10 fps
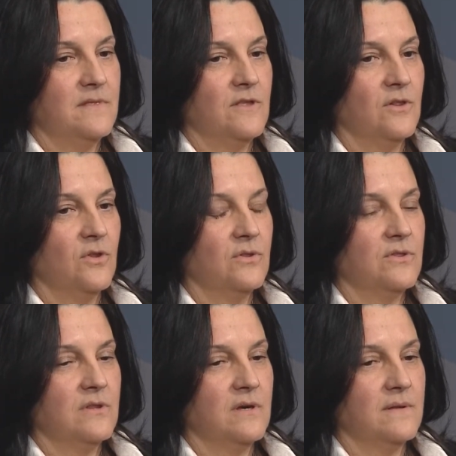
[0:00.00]

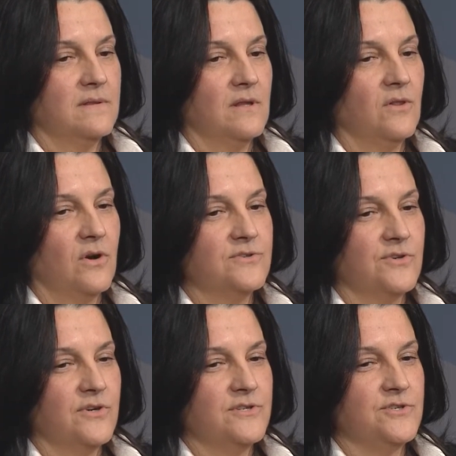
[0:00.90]
the
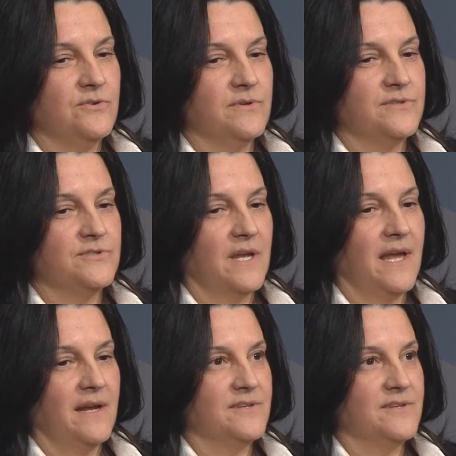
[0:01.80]
larger issue is to get